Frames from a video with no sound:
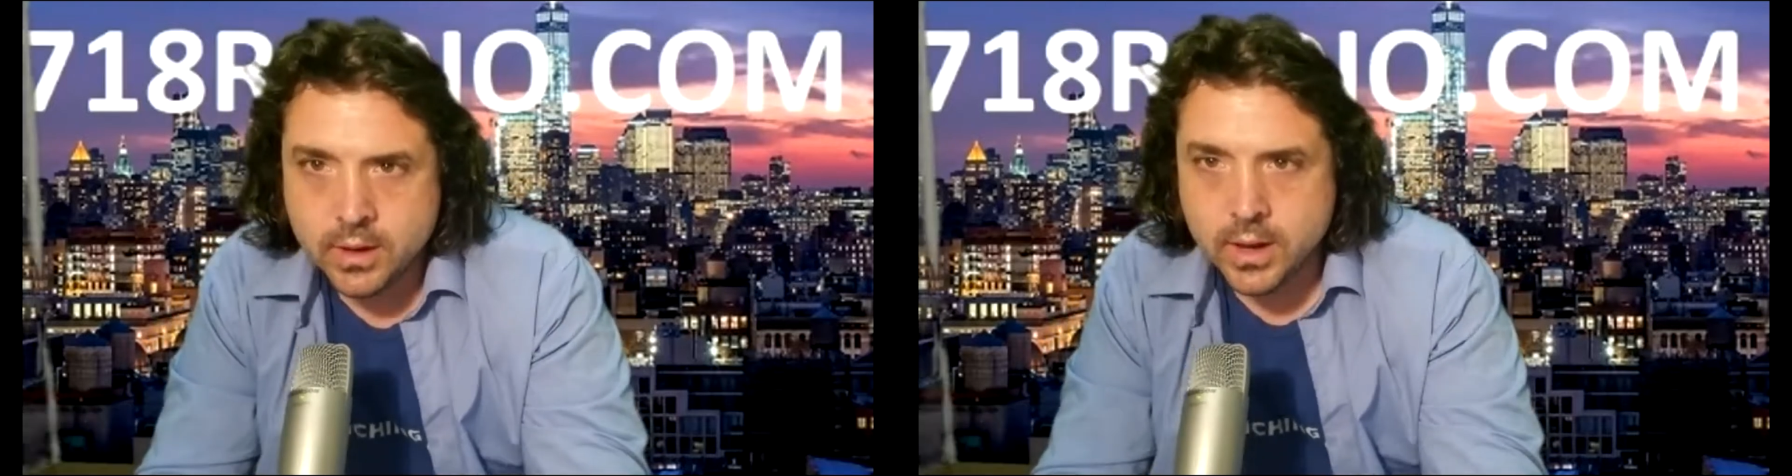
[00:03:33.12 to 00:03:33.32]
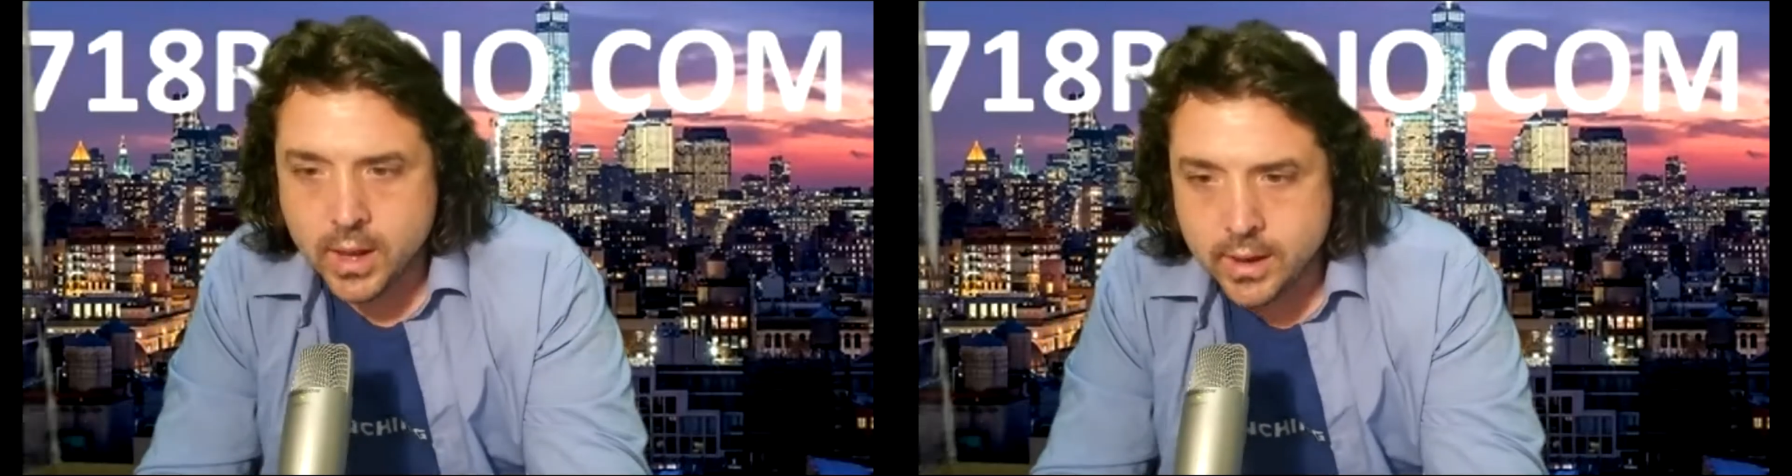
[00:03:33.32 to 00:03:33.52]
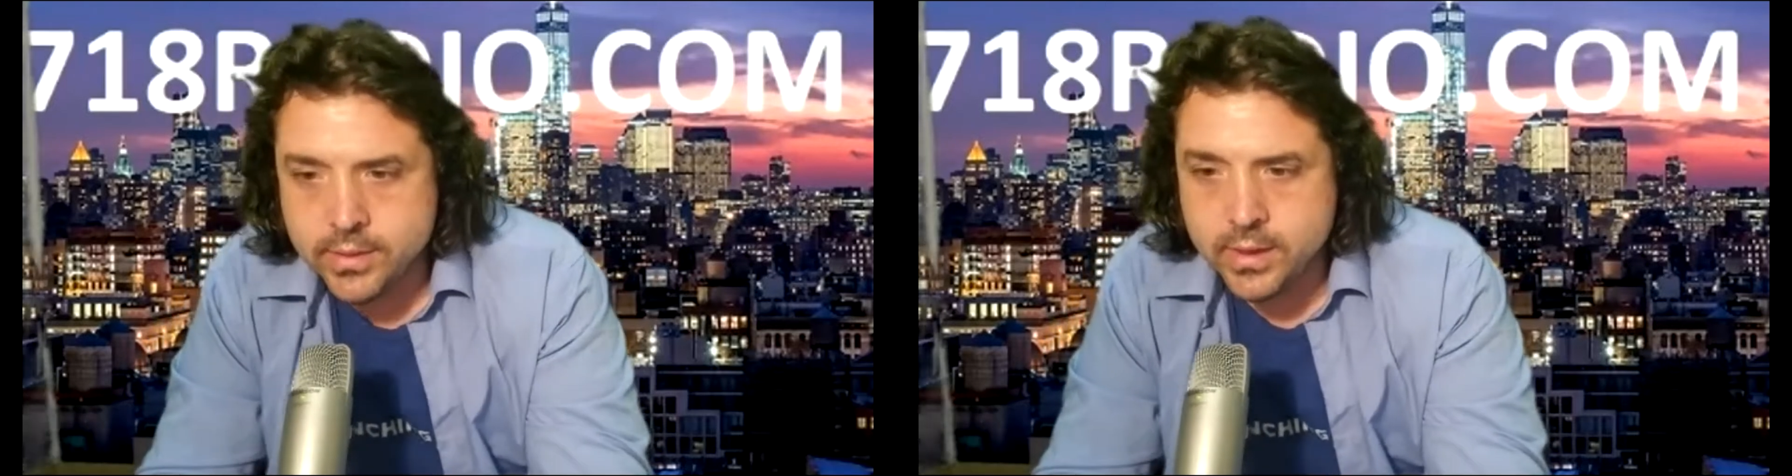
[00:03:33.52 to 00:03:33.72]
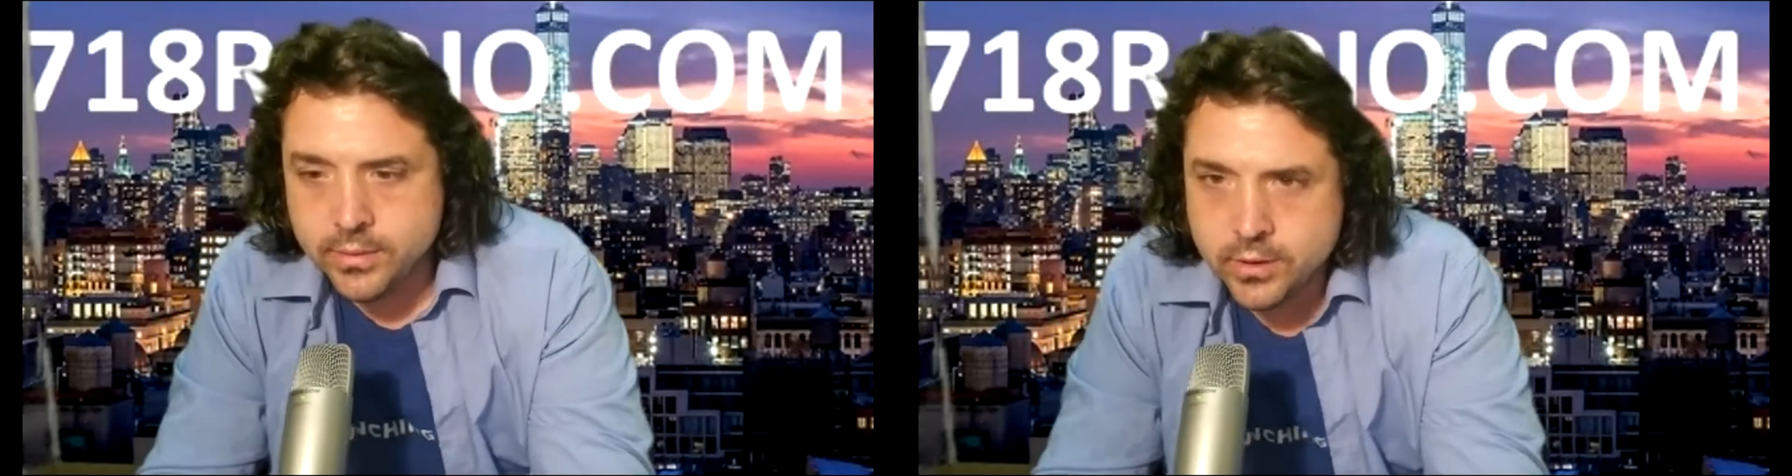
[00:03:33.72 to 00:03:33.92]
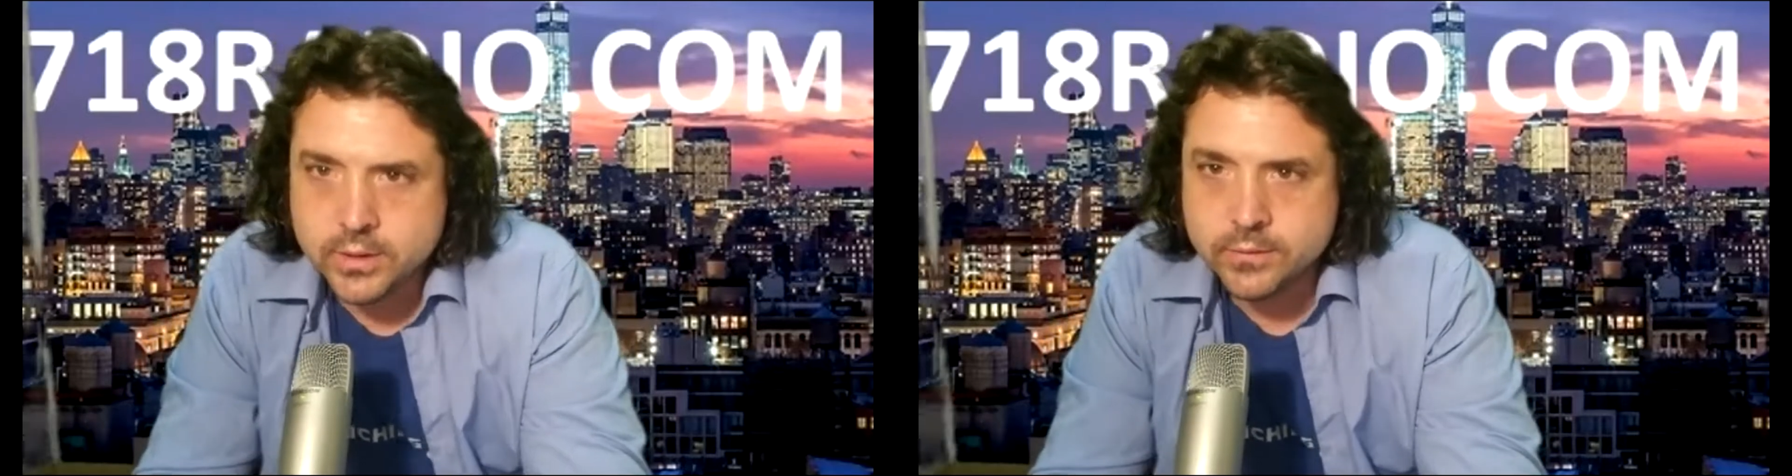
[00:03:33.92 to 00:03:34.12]
And then
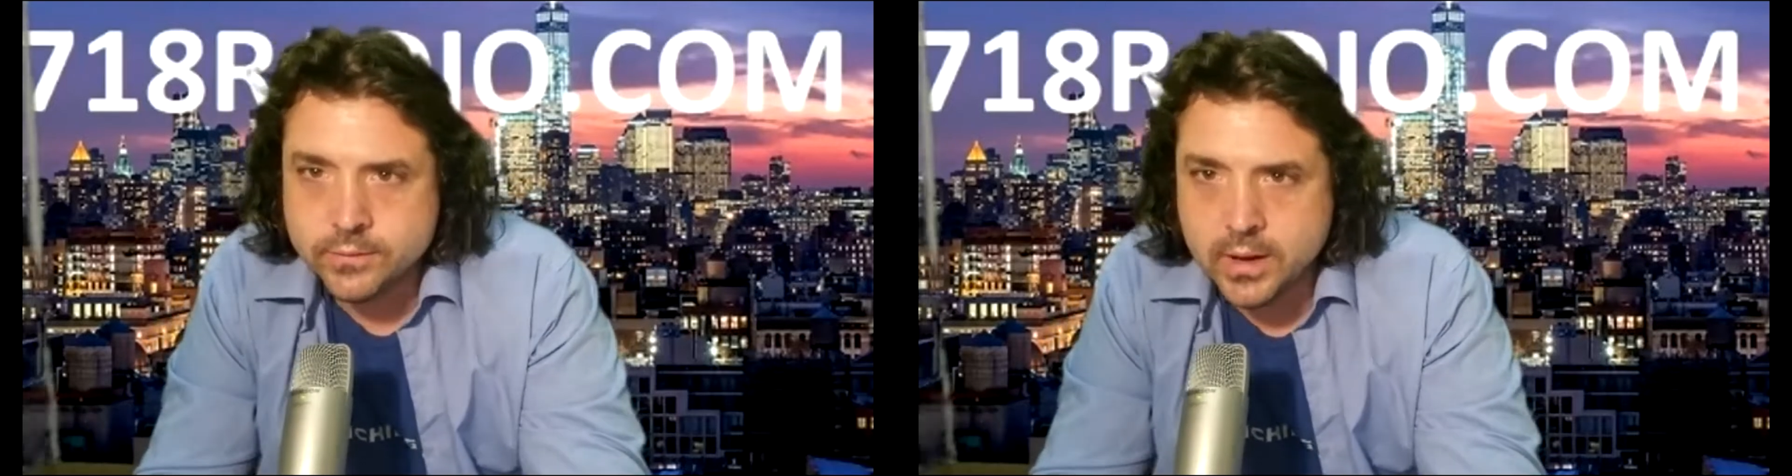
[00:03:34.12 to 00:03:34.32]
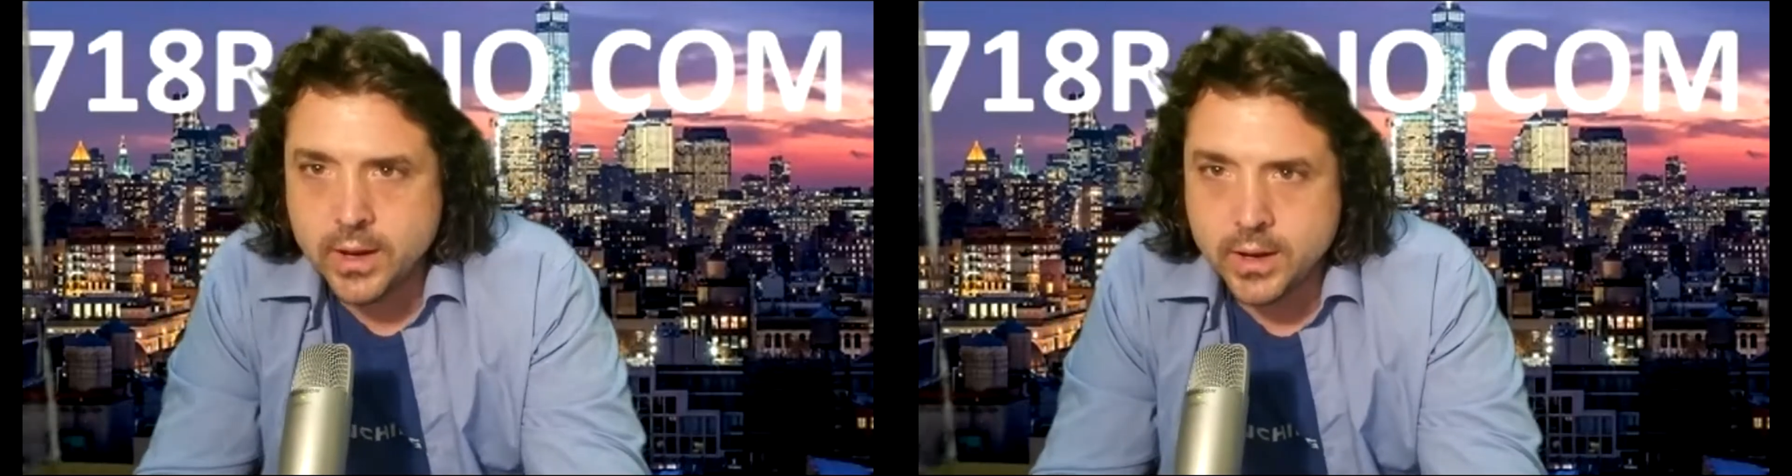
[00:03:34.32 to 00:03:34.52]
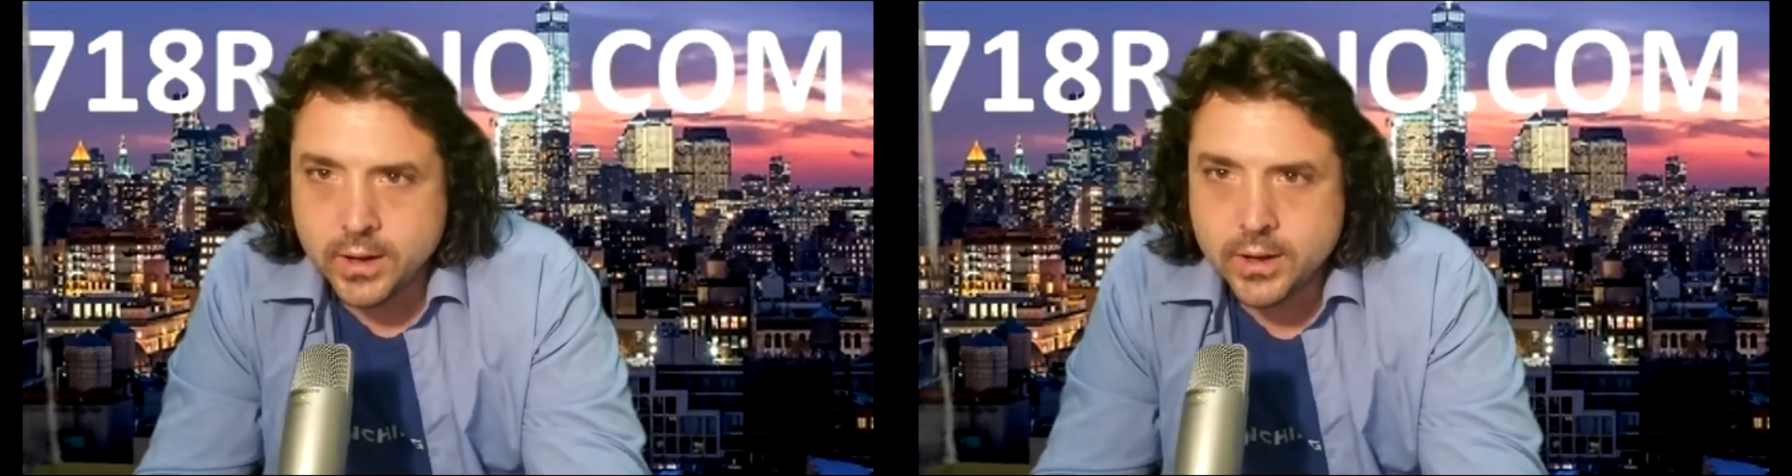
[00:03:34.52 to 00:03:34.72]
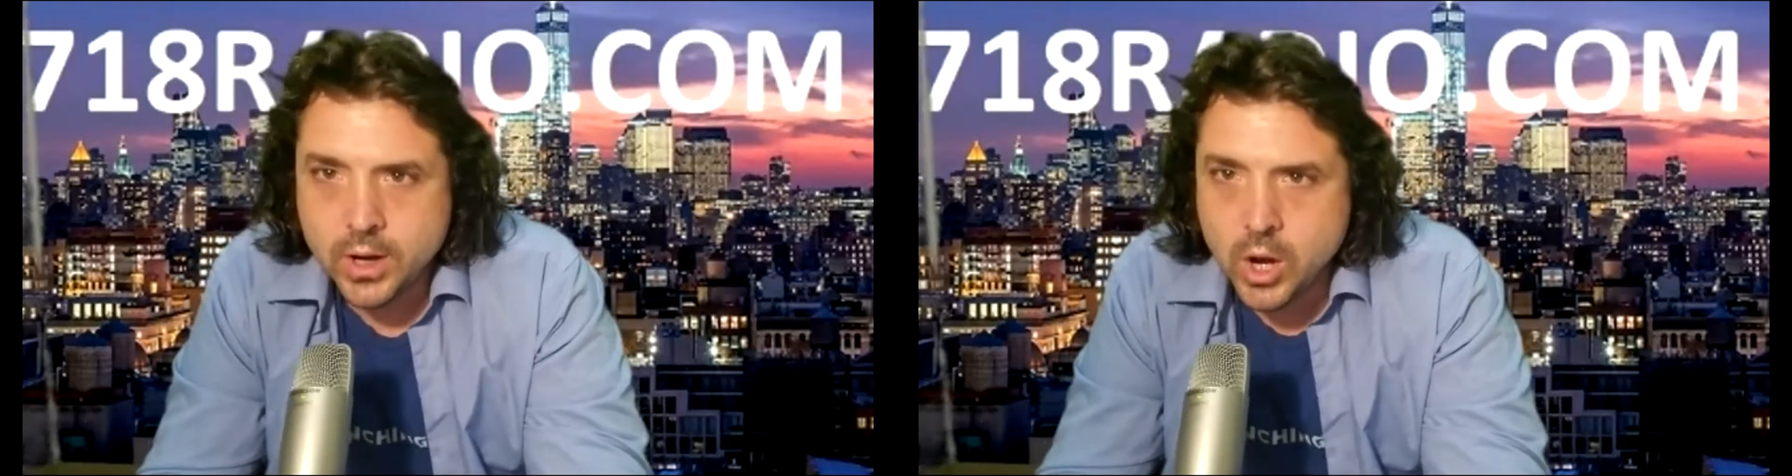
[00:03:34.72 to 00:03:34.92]
they're going to say,